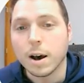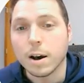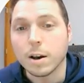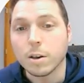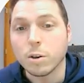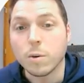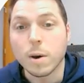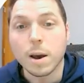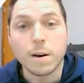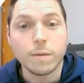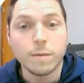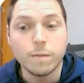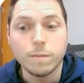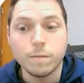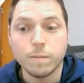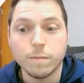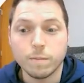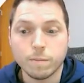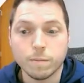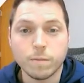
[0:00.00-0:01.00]
You have
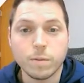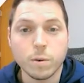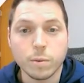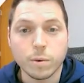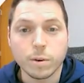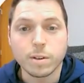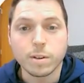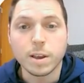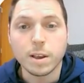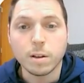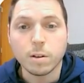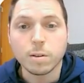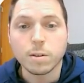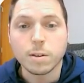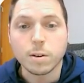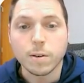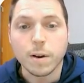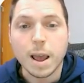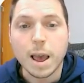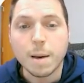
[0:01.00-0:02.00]
fewer sales
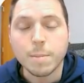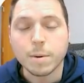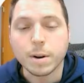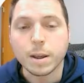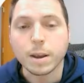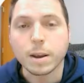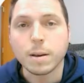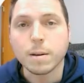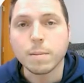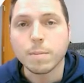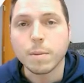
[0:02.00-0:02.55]
that are happening,